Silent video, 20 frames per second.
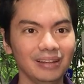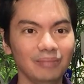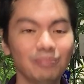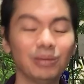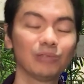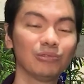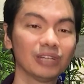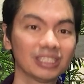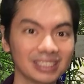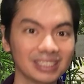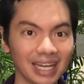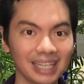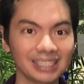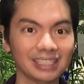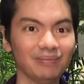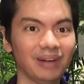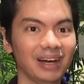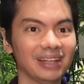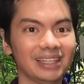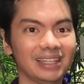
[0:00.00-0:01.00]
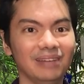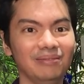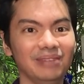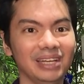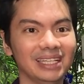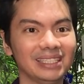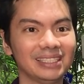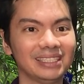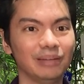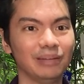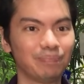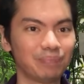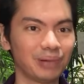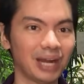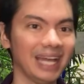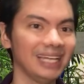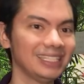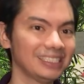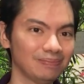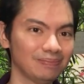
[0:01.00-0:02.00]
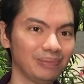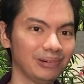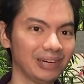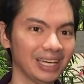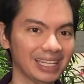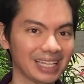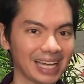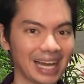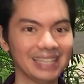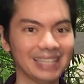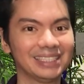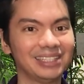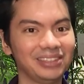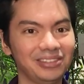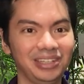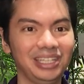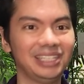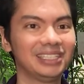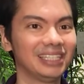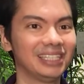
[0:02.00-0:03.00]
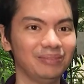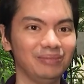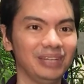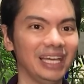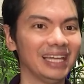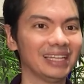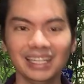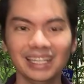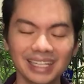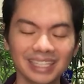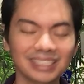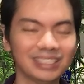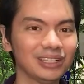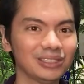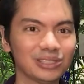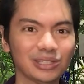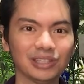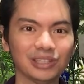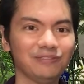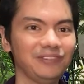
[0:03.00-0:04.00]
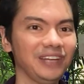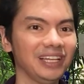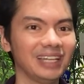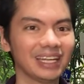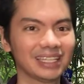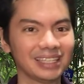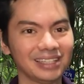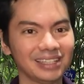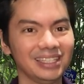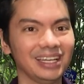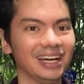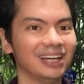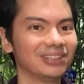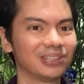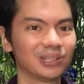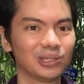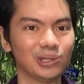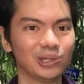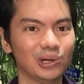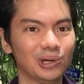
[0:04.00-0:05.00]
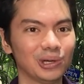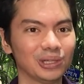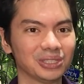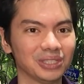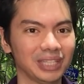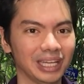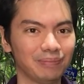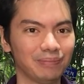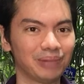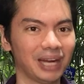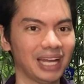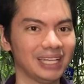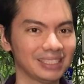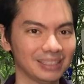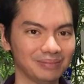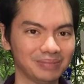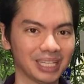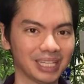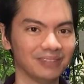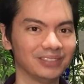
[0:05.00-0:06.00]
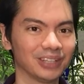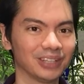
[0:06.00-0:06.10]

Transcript: But what's nice about them is the price point hasn't reached them yet. They still sort of feel like they're the underdogs, so they price themselves